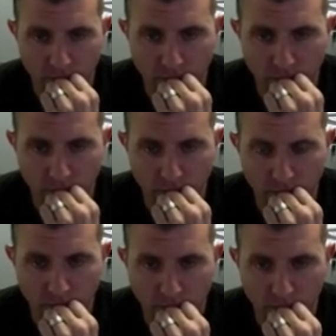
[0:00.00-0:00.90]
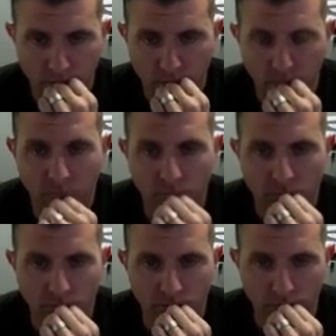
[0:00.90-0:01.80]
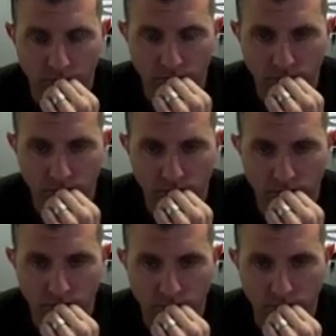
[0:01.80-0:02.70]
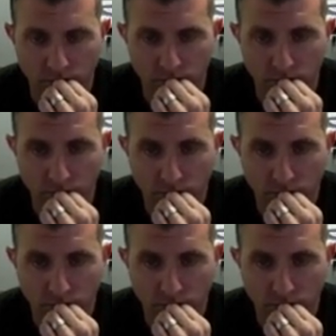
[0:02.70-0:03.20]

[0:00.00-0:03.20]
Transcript: (not speaking)